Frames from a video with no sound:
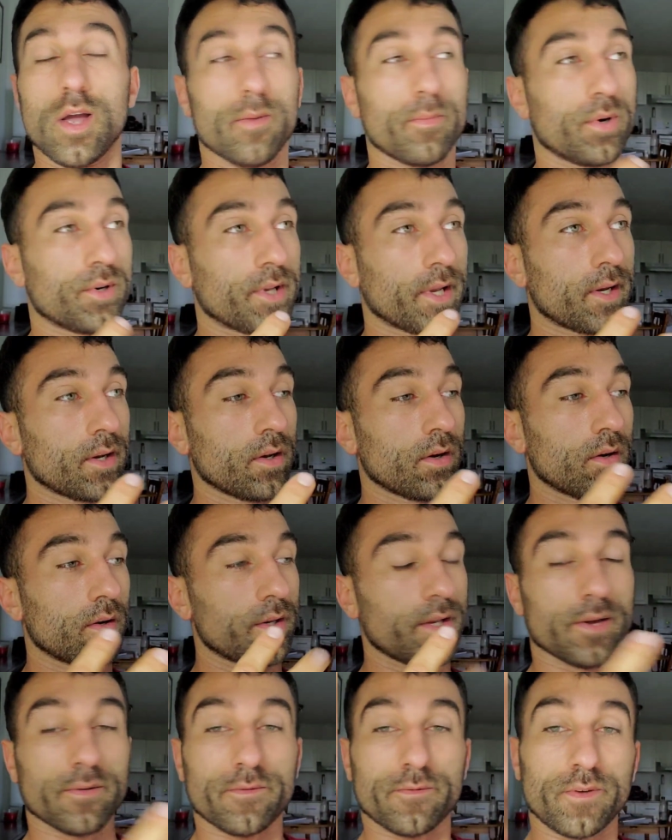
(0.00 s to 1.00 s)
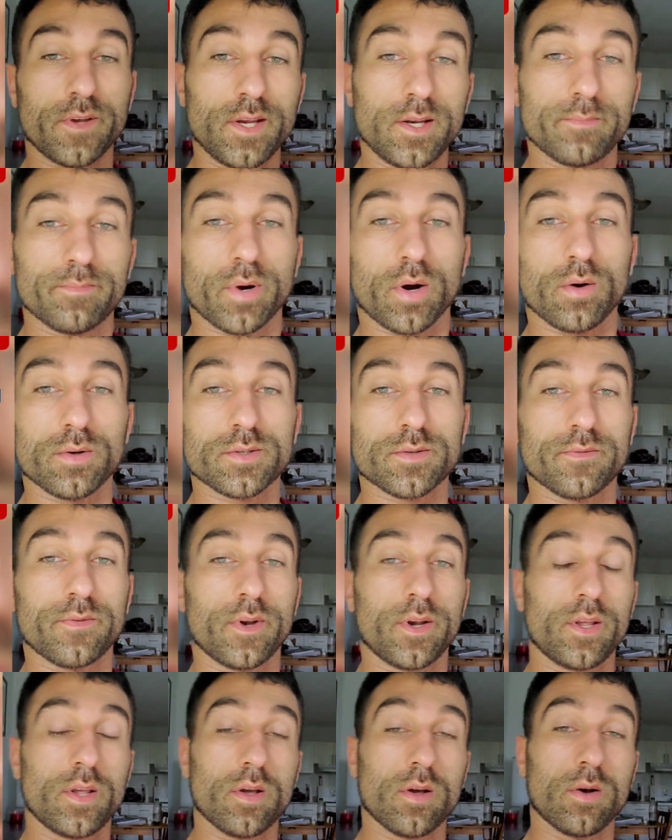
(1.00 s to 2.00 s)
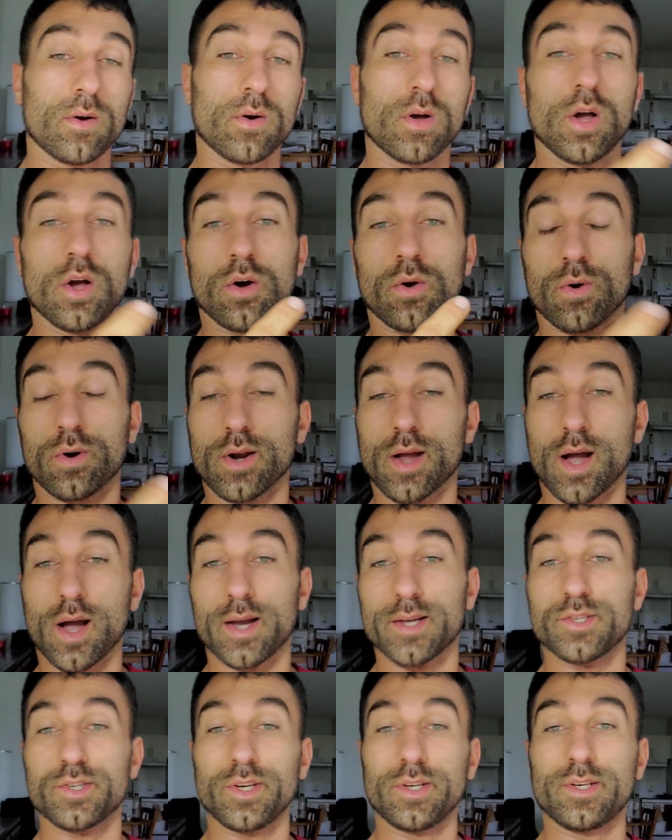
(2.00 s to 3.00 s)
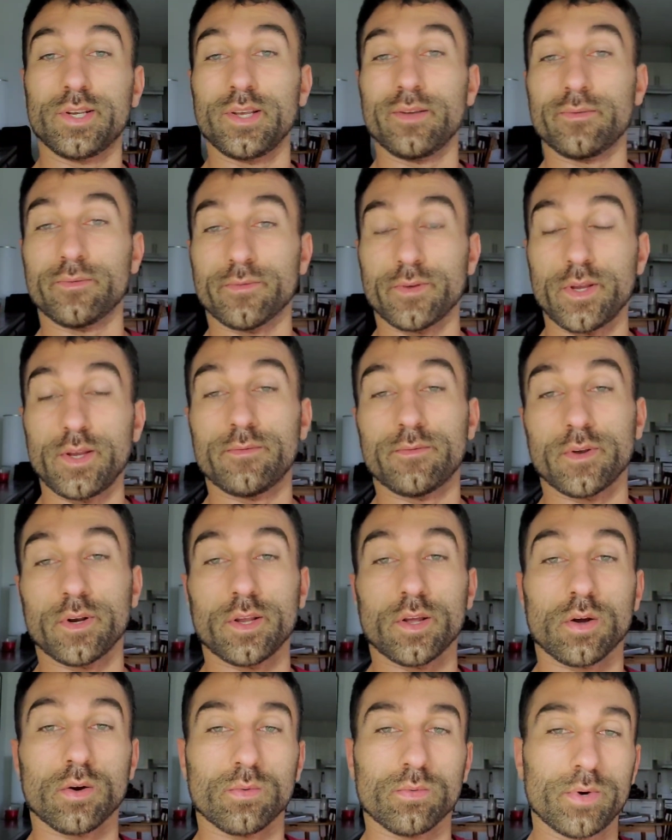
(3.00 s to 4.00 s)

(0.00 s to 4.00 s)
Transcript: particularly a feed post video or an IGTV video.